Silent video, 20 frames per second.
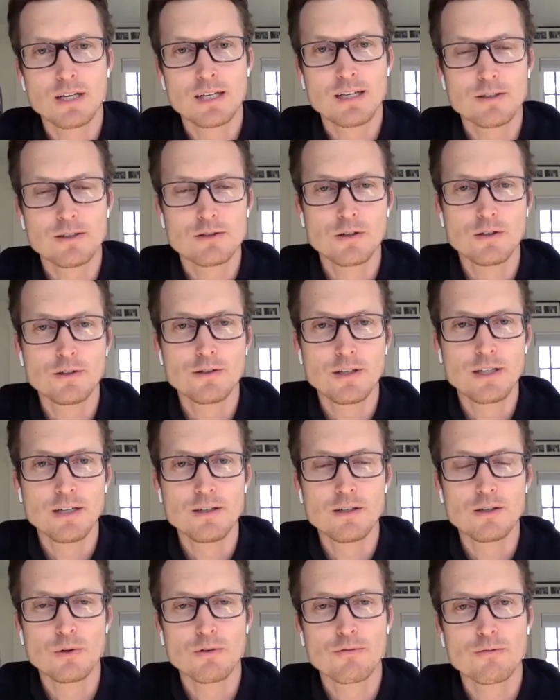kind of turned it
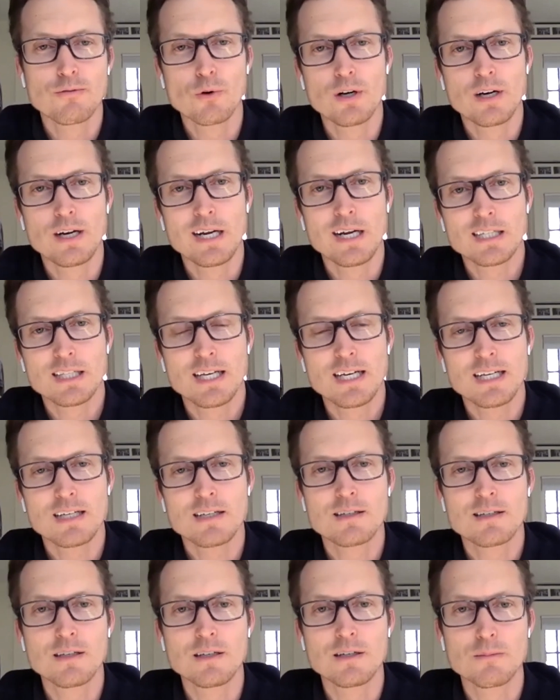into a Fortnite like
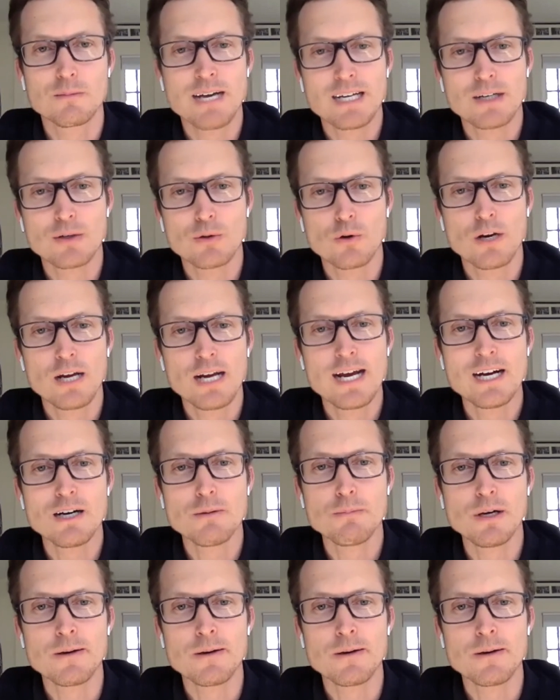you know battle royale.